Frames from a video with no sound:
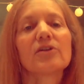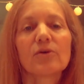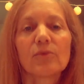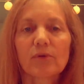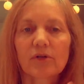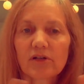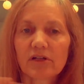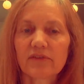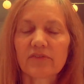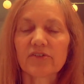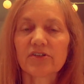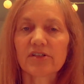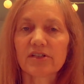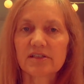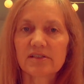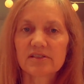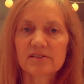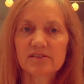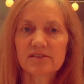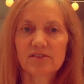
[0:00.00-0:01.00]
wherever it
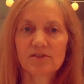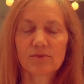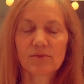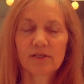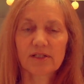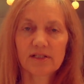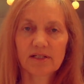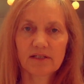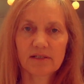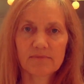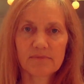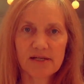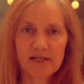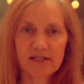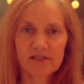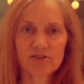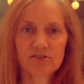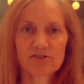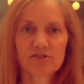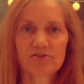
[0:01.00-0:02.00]
is you want to
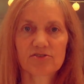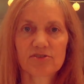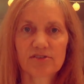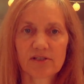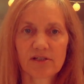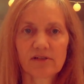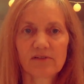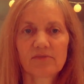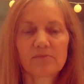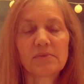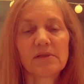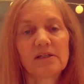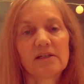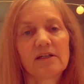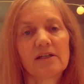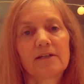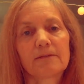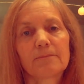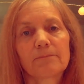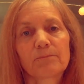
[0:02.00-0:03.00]
imagine yourself
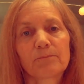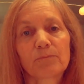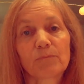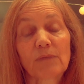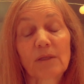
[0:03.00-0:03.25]
being.